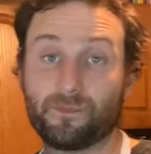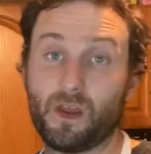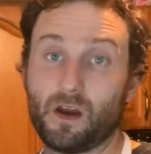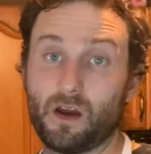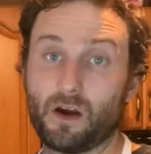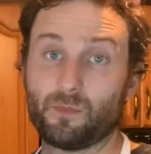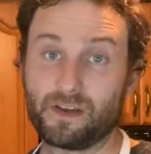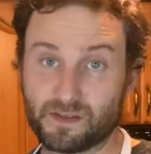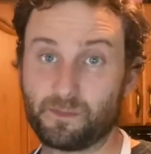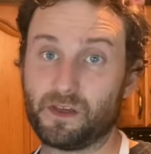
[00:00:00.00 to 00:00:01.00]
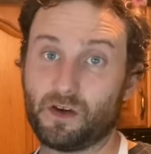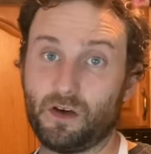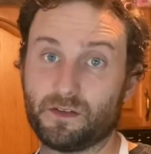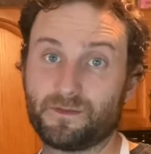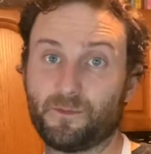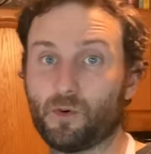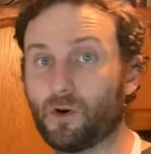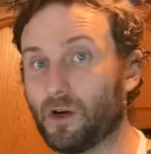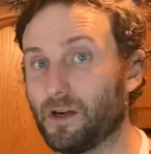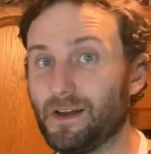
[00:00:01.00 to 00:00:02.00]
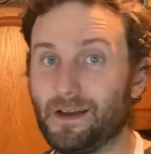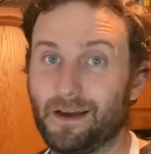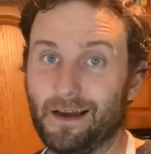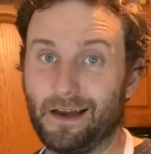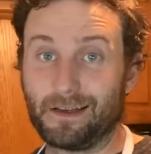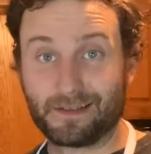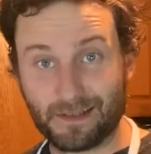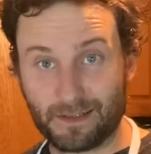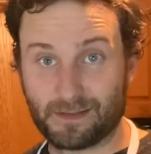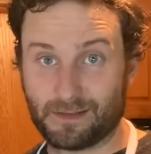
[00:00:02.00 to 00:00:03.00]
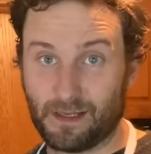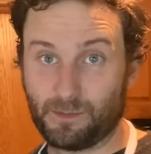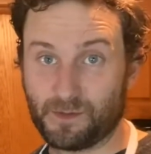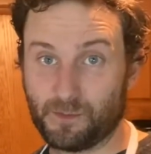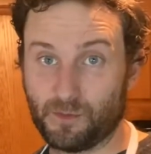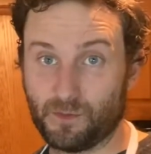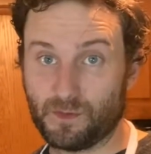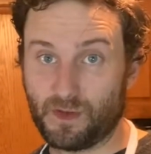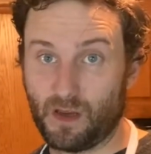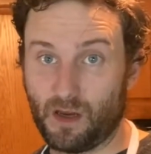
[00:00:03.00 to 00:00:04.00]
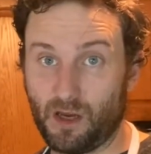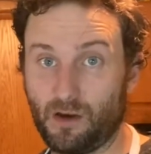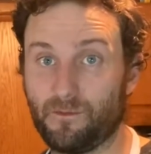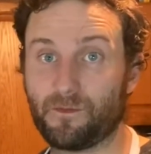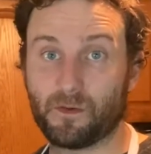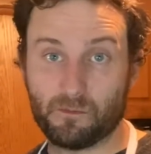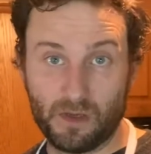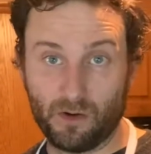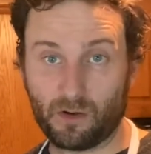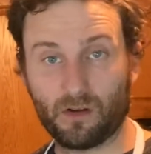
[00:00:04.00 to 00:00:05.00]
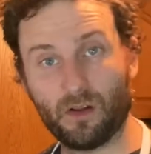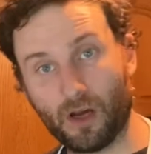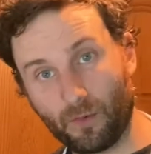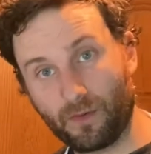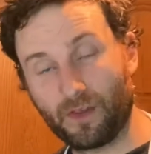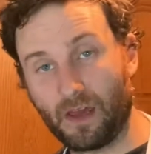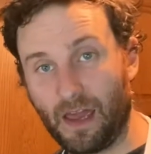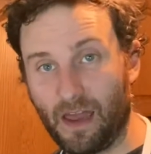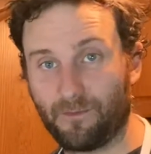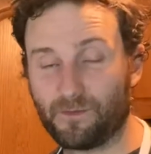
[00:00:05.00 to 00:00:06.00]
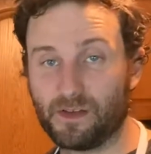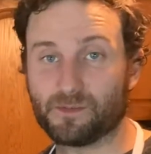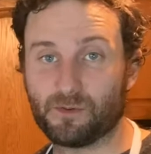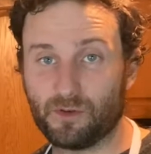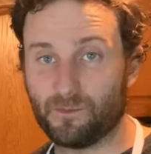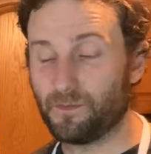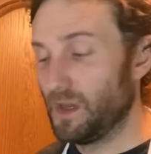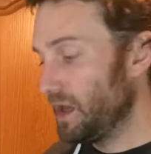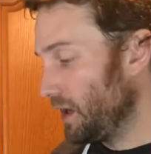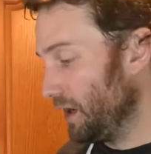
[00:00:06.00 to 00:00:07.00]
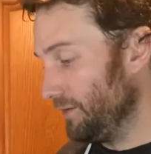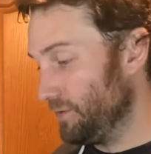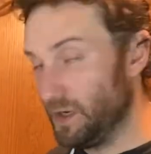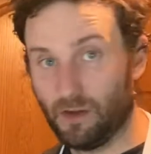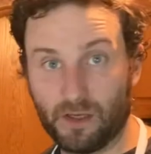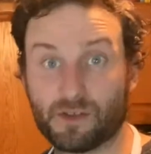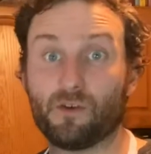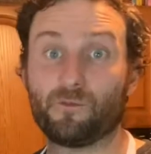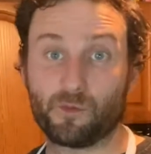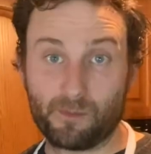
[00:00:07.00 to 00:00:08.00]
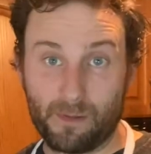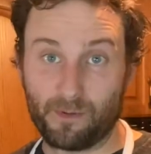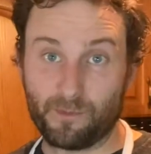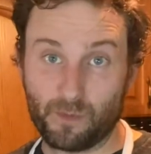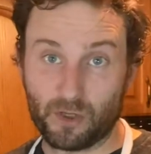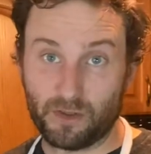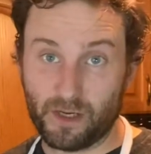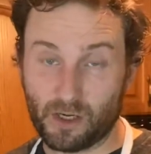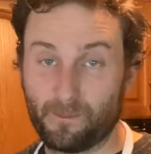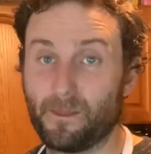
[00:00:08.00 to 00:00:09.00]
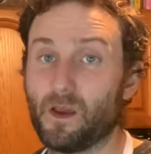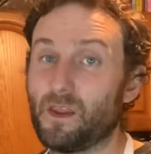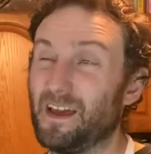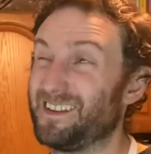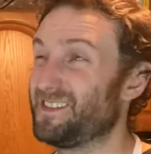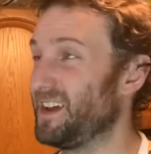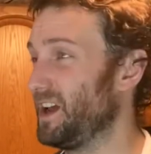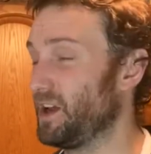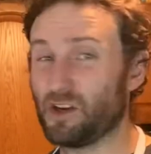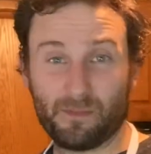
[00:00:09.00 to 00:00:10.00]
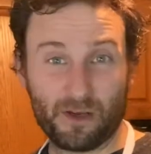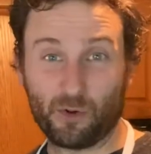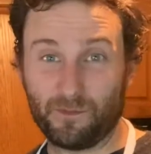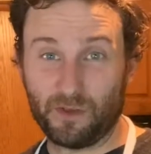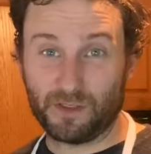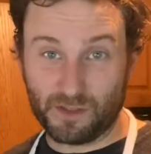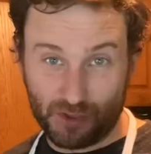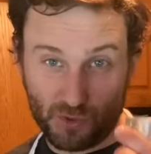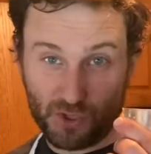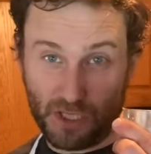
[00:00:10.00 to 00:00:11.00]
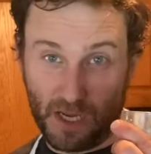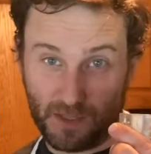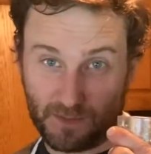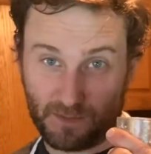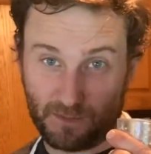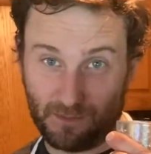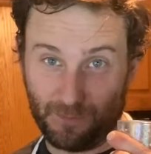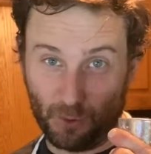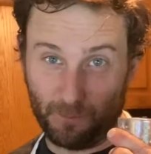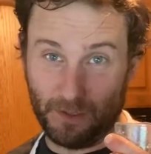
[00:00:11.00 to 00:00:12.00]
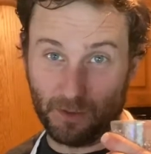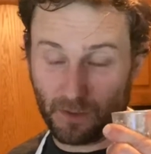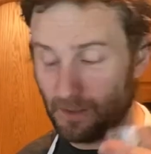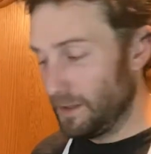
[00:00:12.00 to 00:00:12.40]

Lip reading: Our recipe calls for 6 tablespoons of milk along with a half teaspoon of vanilla. So if we remember from earlier, that's going to be equivalent to 2 shots of whole milk.